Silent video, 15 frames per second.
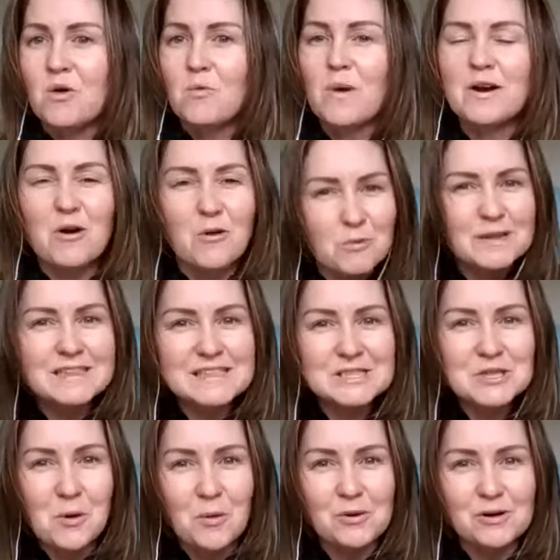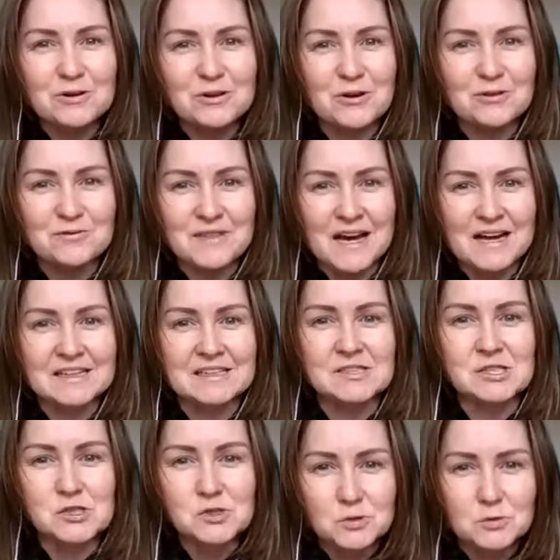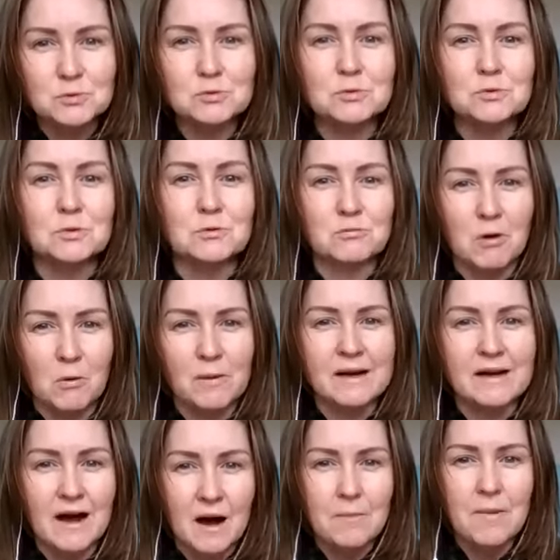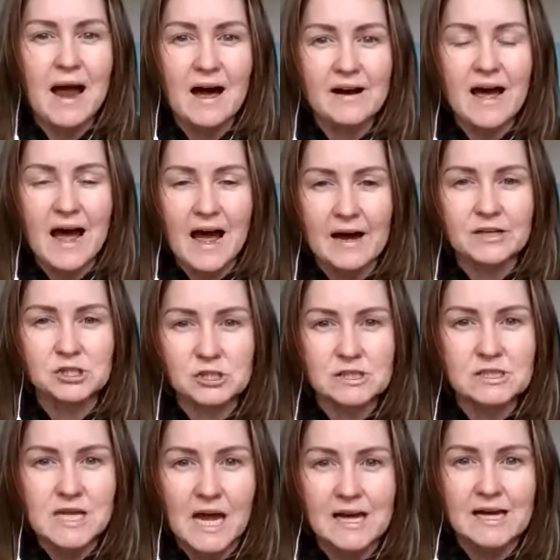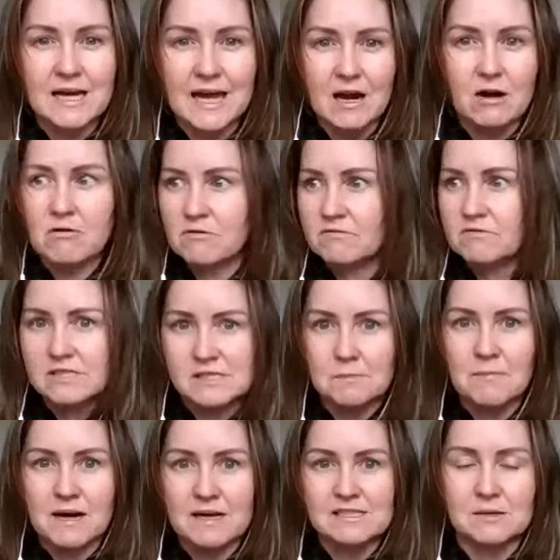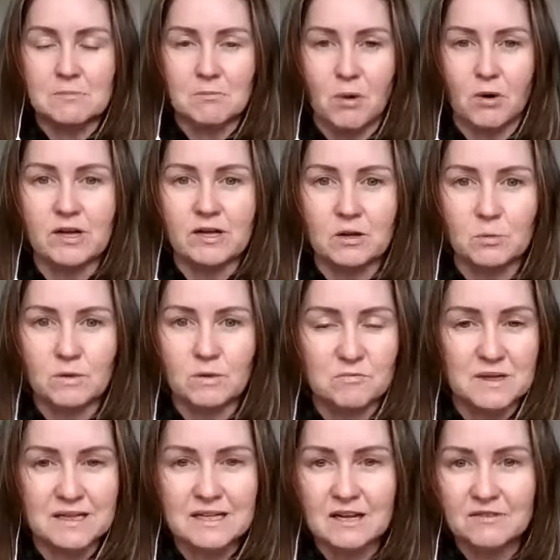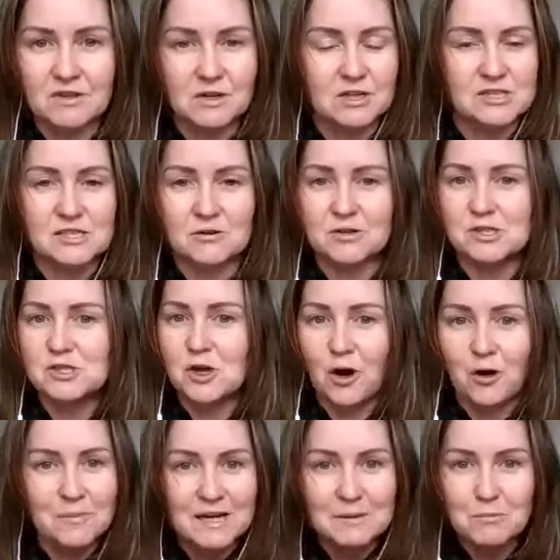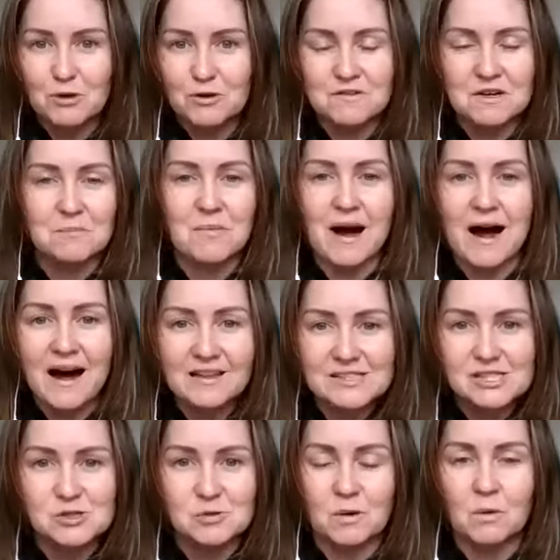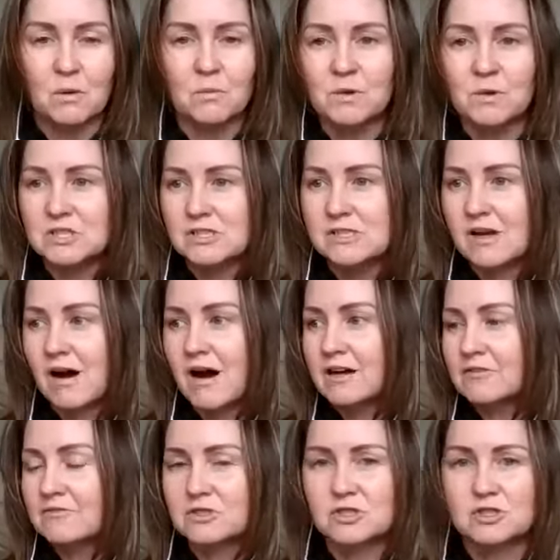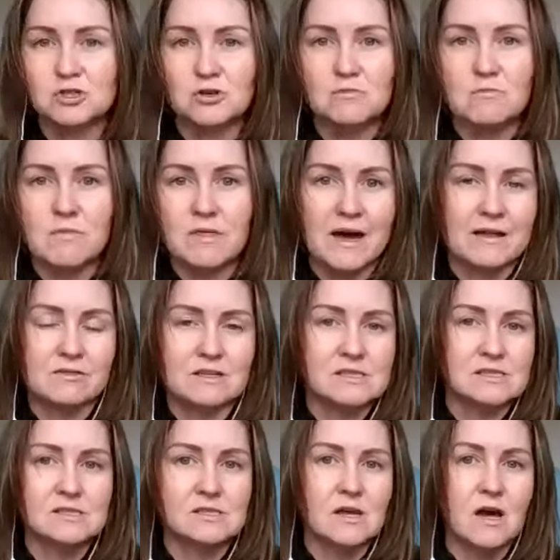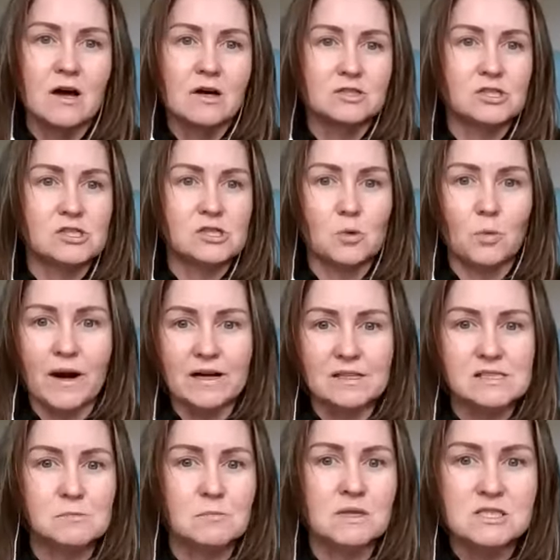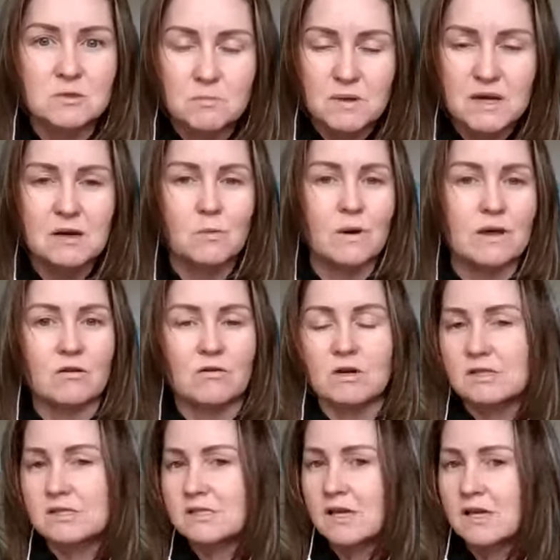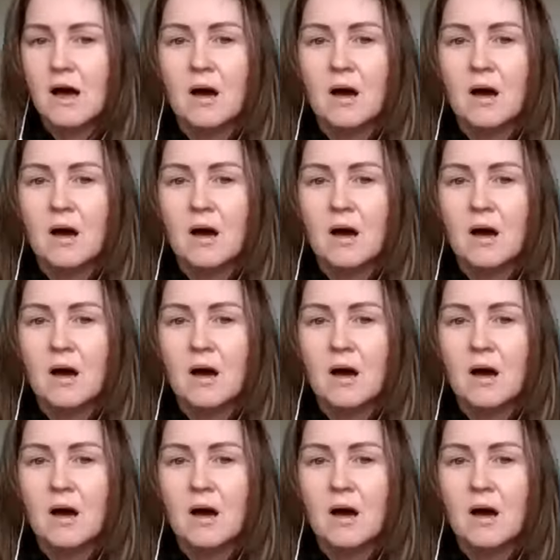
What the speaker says: we're not really taught a lot of that in school or growing up, how to actually take care of this amazing body that we've been given, because there are so many moving parts to it. And we just kind of assume that this is just the way it's meant to be, whether it's